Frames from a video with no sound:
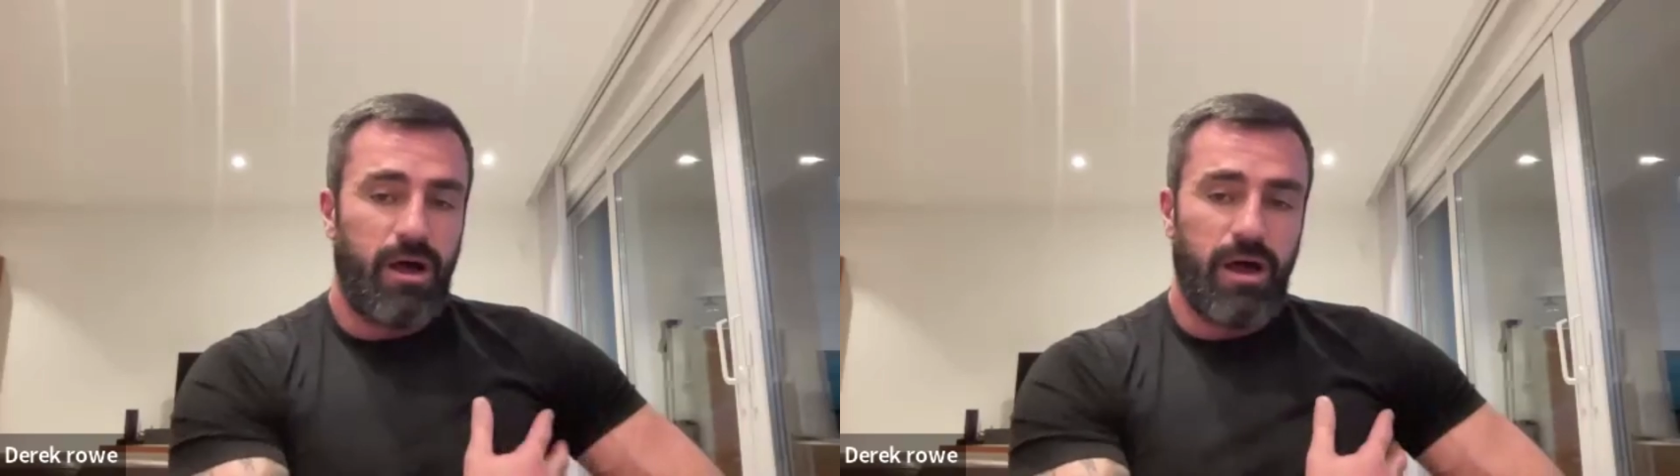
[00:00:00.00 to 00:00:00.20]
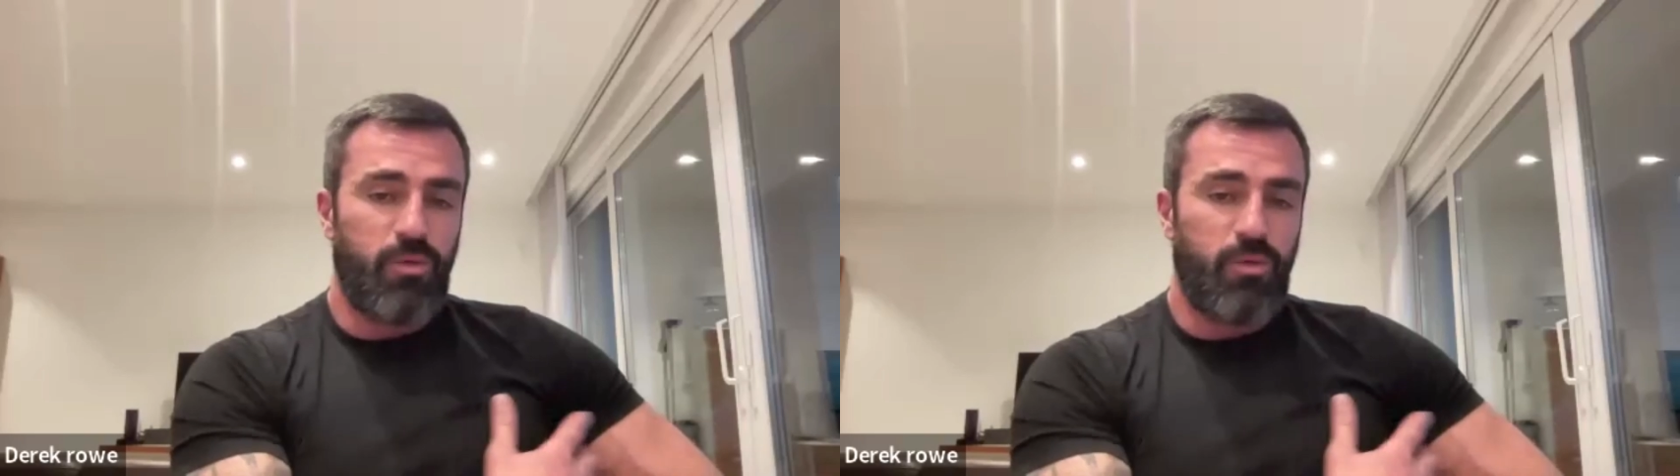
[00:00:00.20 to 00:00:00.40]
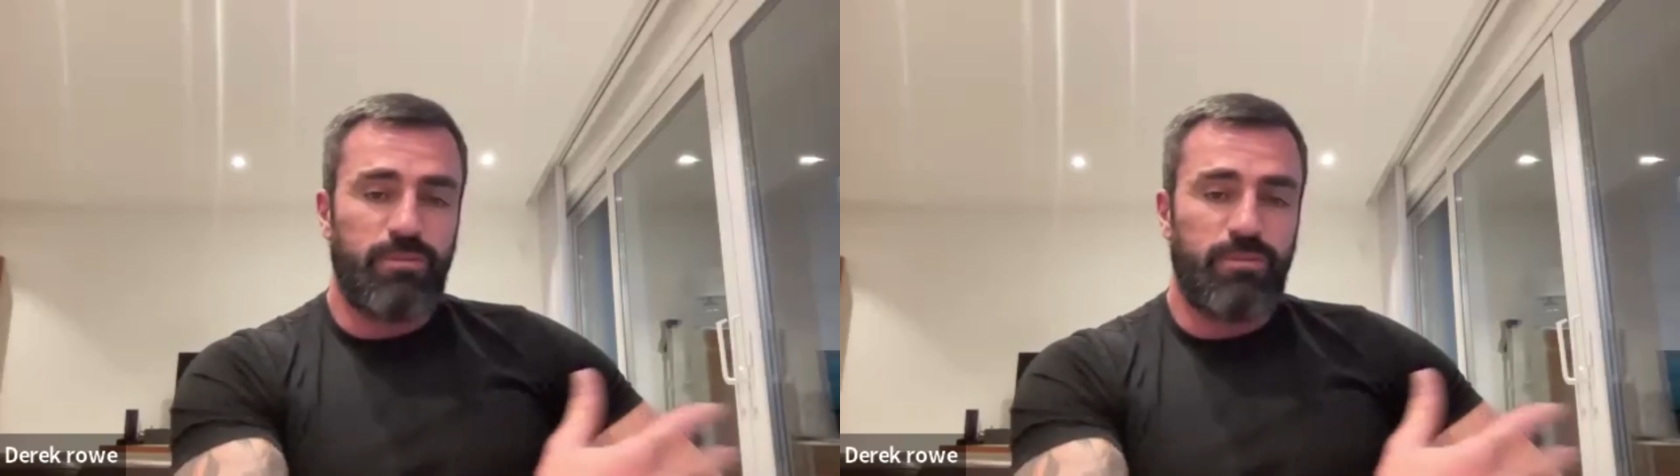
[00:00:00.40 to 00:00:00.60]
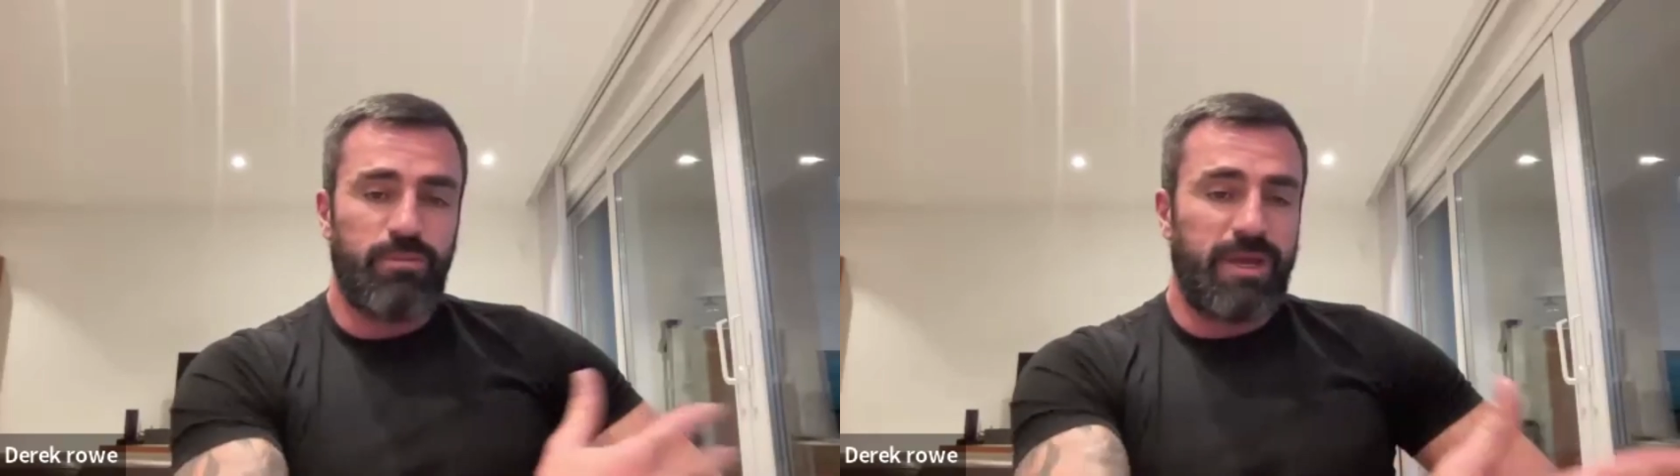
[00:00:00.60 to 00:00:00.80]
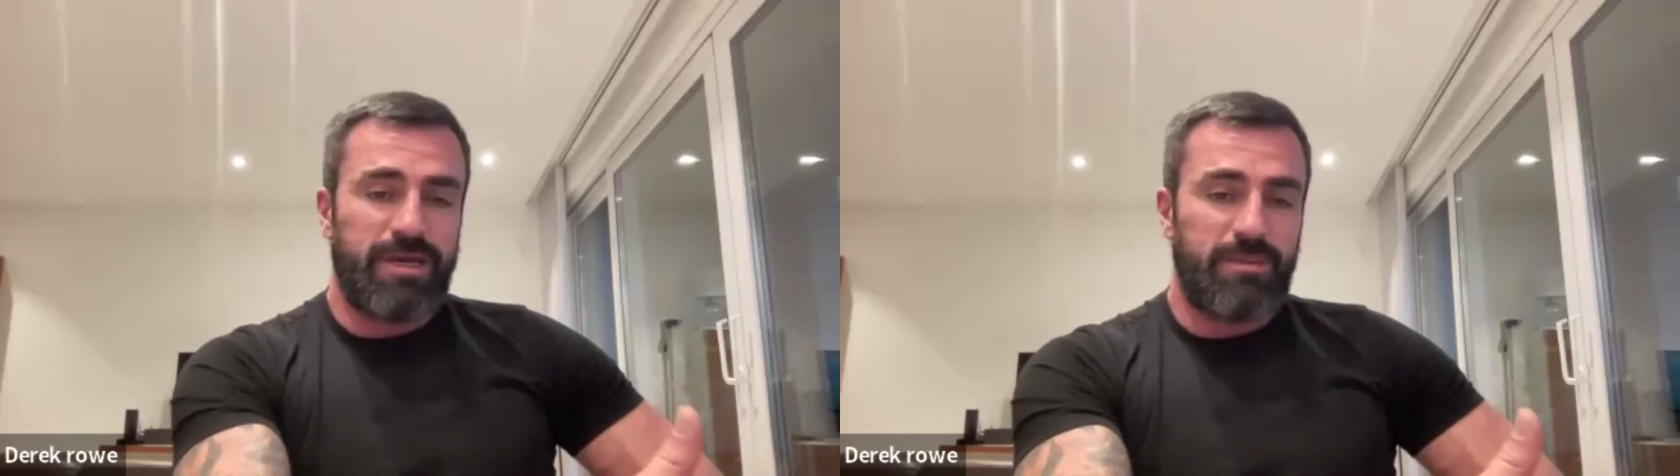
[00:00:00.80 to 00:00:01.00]
I wouldn't
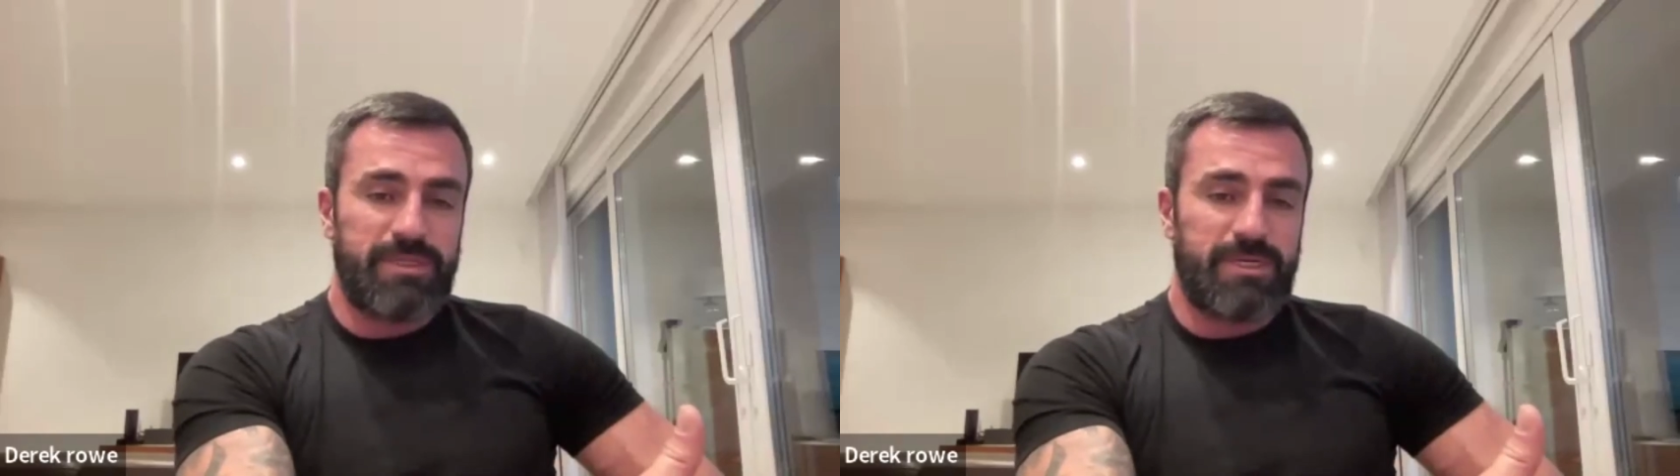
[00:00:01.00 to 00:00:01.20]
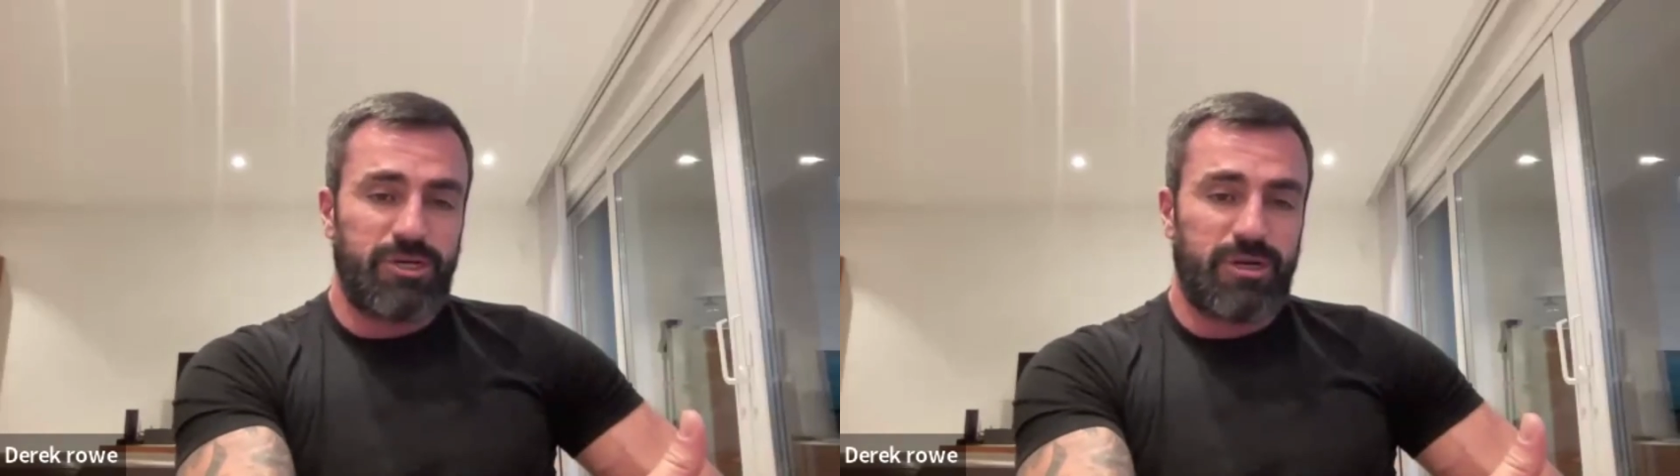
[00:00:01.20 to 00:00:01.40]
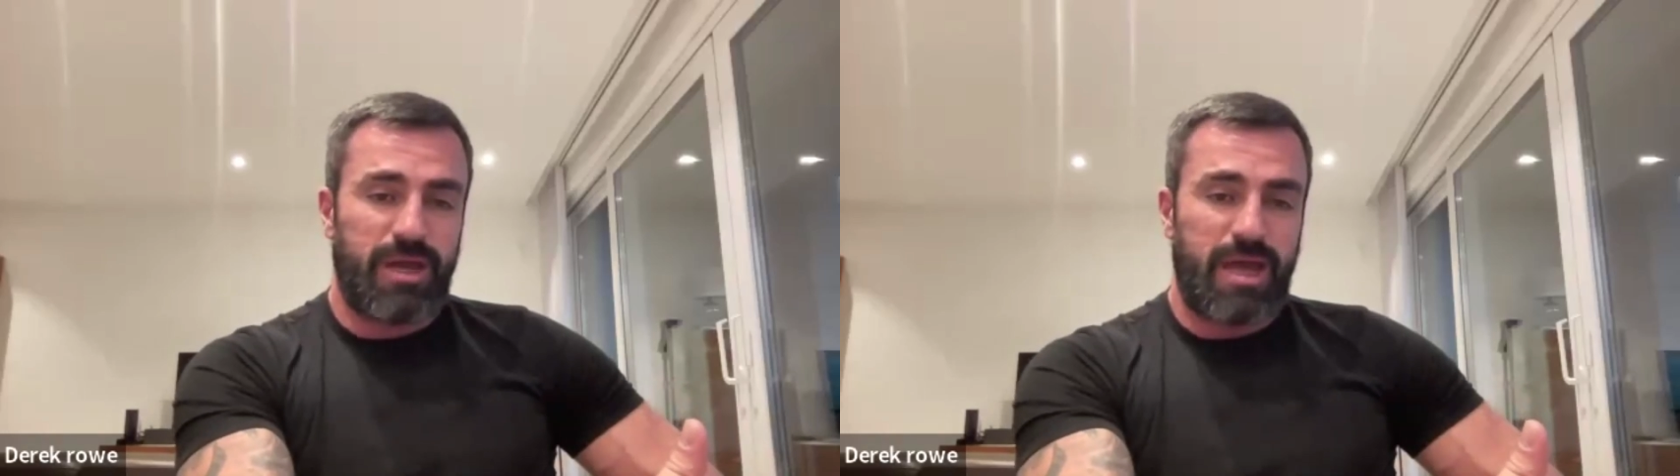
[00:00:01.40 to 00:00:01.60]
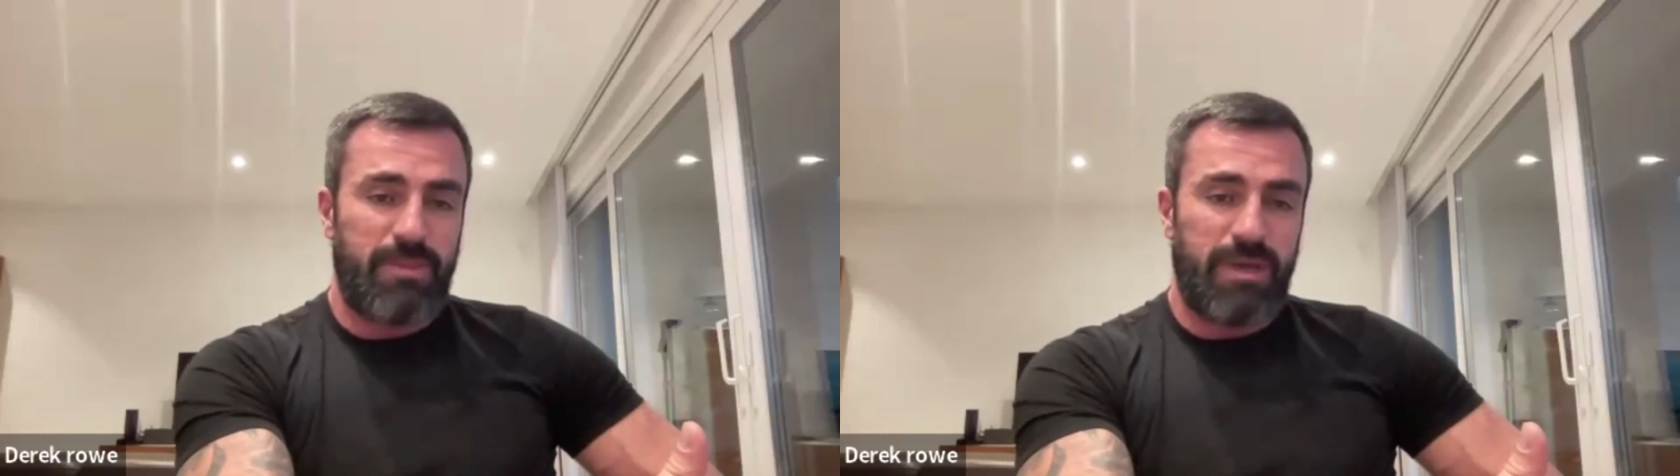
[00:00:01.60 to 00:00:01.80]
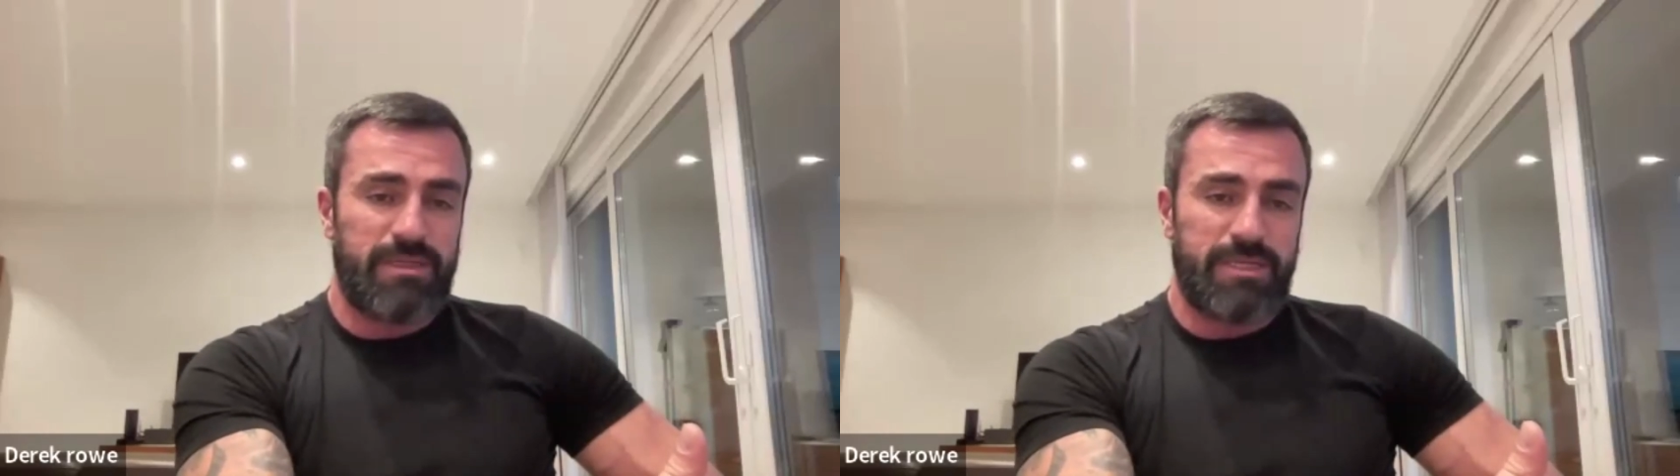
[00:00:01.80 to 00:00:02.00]
be in the position I
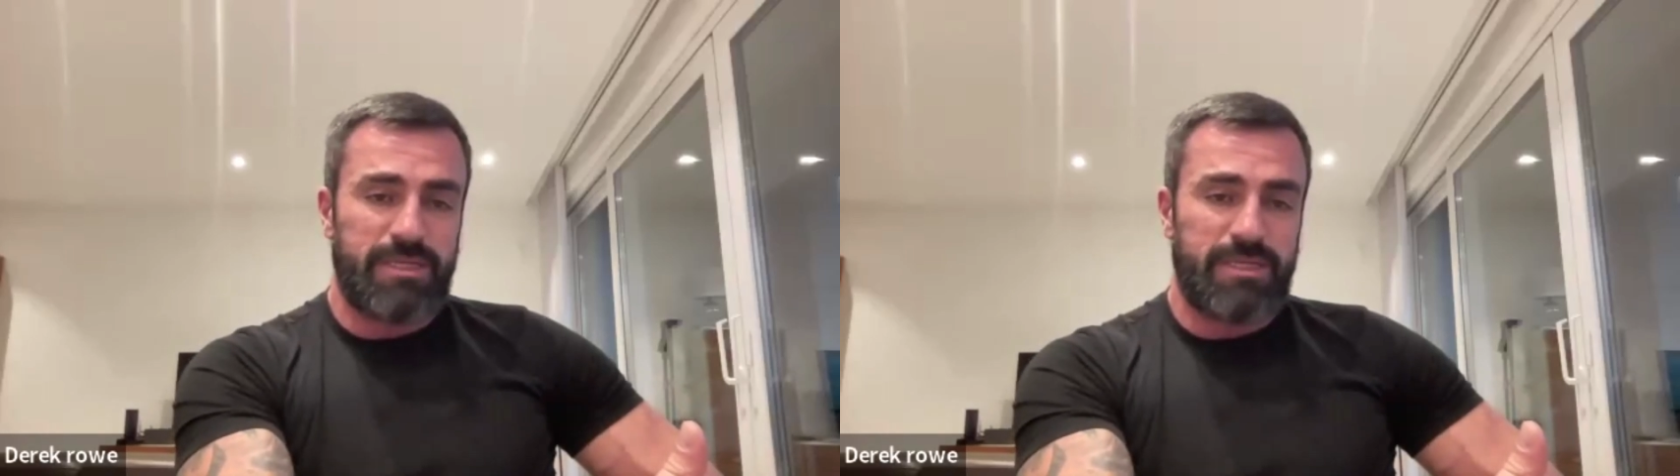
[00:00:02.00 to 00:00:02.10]
am in